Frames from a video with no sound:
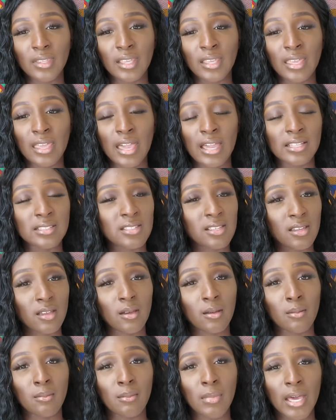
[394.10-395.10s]
had to
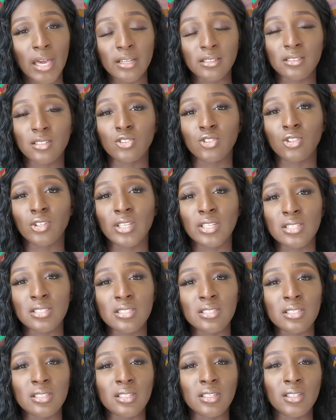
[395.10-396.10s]
come back to
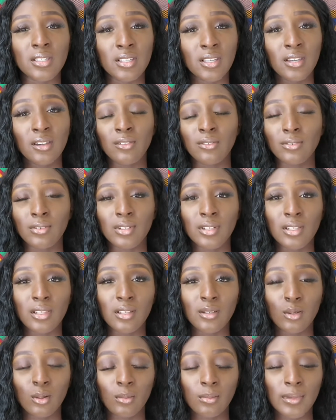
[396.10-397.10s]
Tracy for a
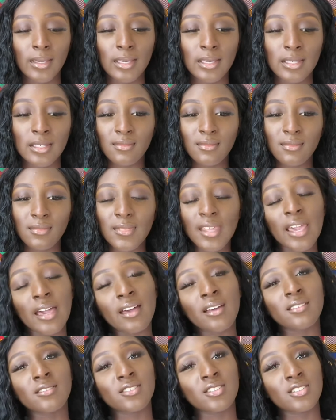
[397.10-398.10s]
little bit.
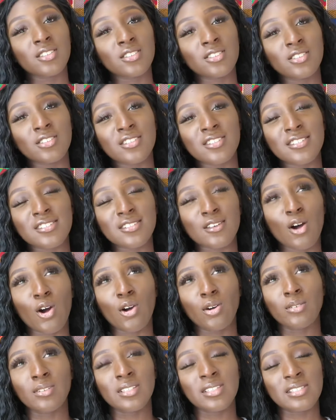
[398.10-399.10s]
Yeah, she's just
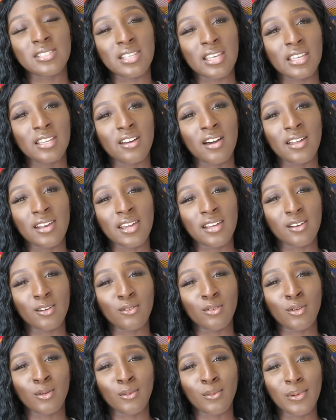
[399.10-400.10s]
always like gone out
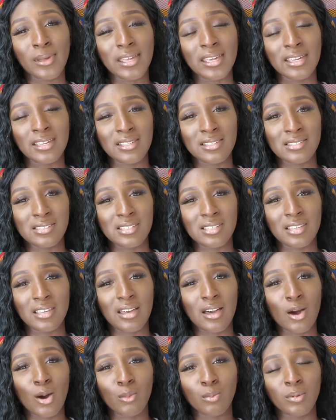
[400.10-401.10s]
of her way to
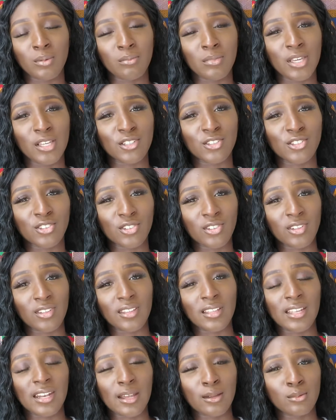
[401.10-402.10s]
help and make sure
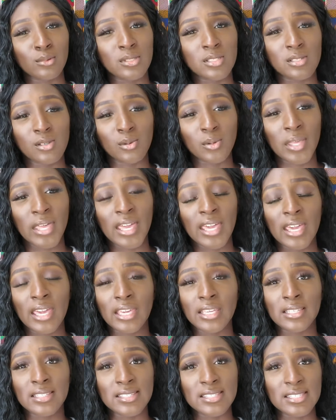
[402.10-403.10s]
that I was
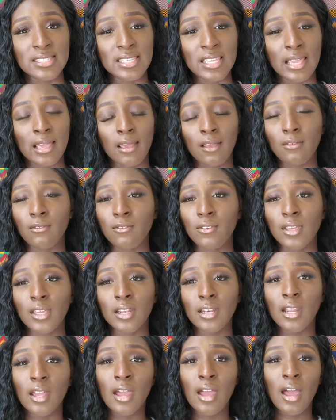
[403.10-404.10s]
okay and safe.
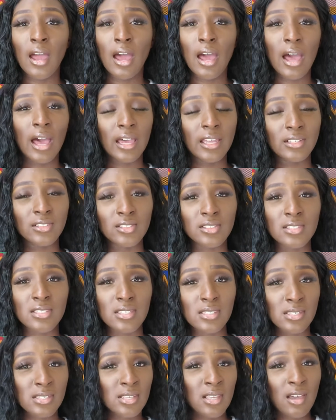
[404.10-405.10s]
And I
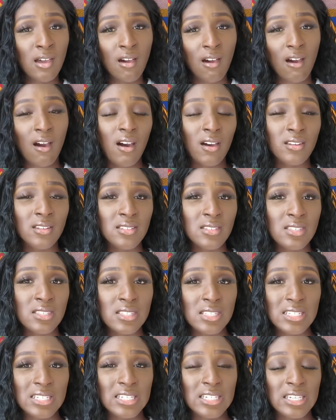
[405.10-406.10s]
just
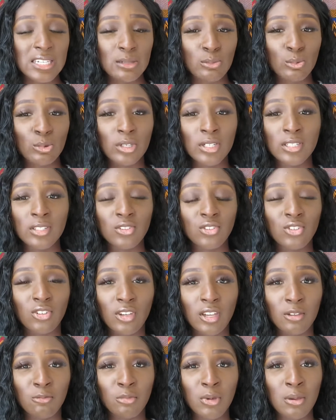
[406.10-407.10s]
honestly wouldn't
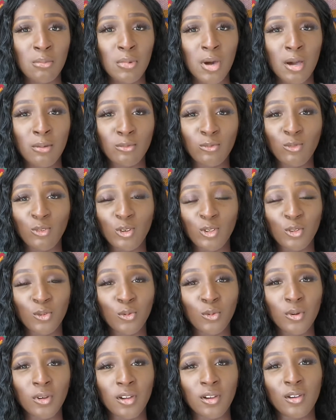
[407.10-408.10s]
trade my mom for the
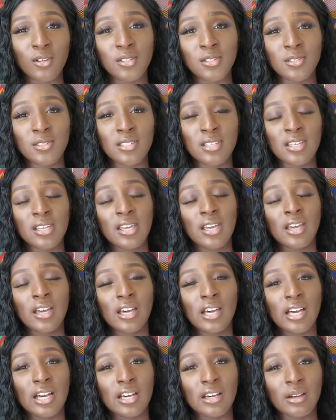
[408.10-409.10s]
world.
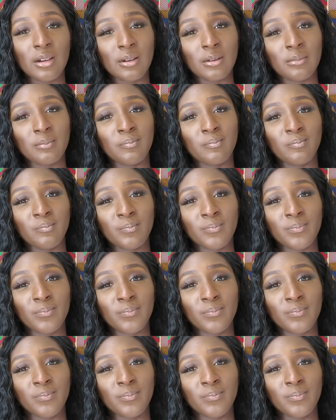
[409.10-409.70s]
Um,